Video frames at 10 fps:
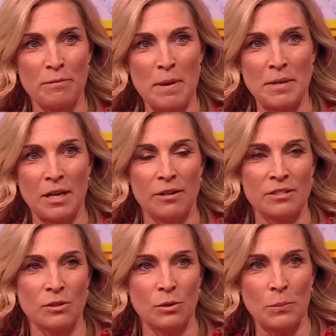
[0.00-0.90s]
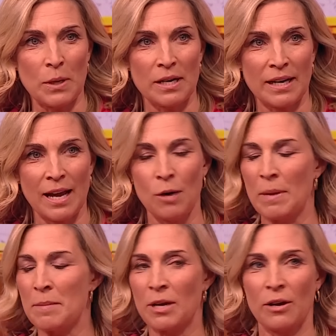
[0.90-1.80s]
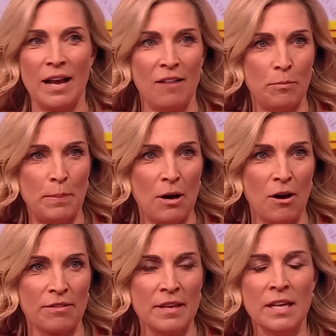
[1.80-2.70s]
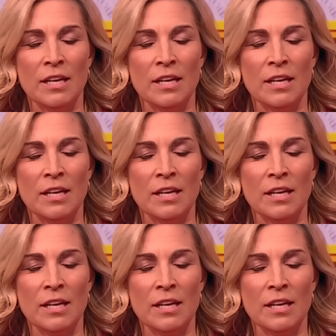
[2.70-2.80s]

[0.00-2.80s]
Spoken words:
maybe go and do a workout, maybe go and have a bath.